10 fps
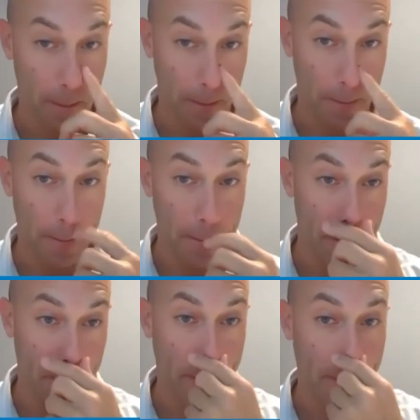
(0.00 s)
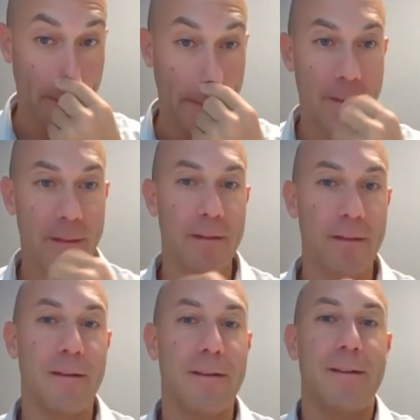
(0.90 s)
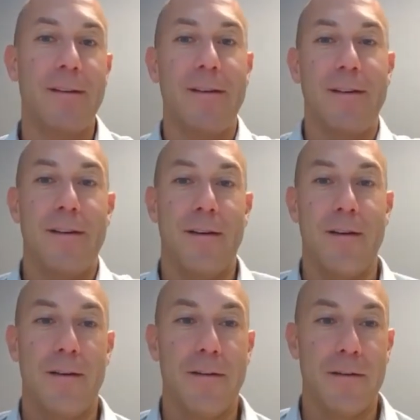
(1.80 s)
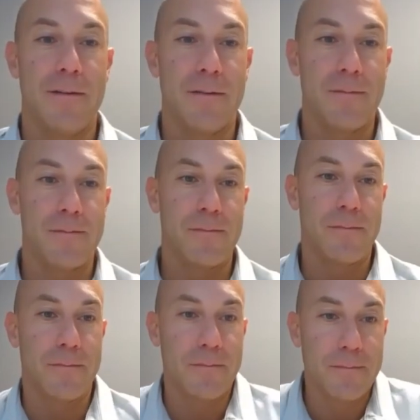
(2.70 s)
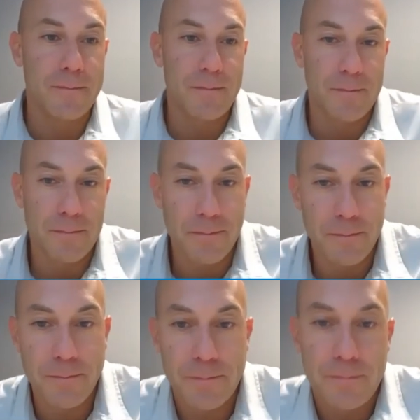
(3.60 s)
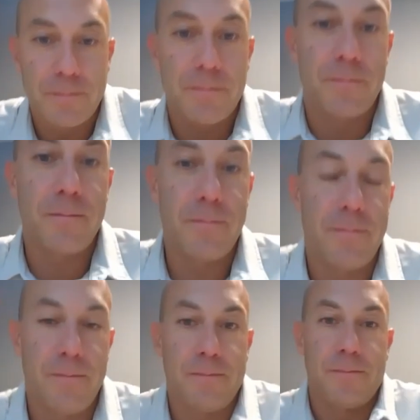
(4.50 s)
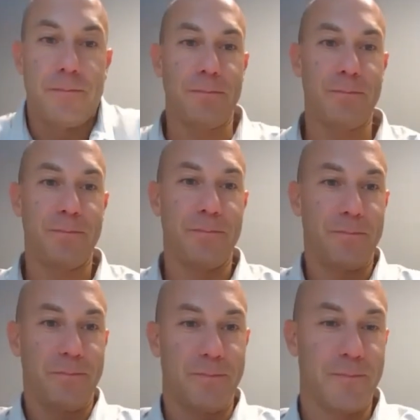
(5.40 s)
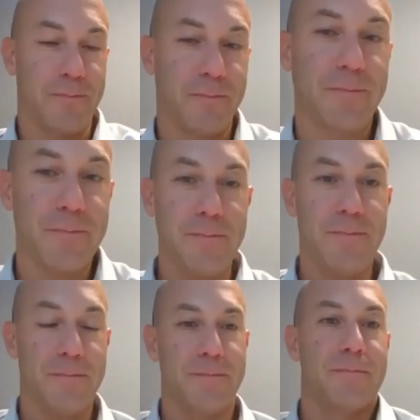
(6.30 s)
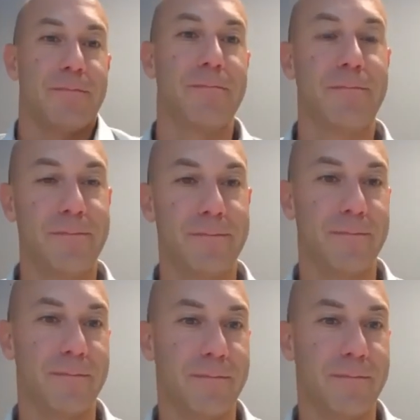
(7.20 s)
(not speaking)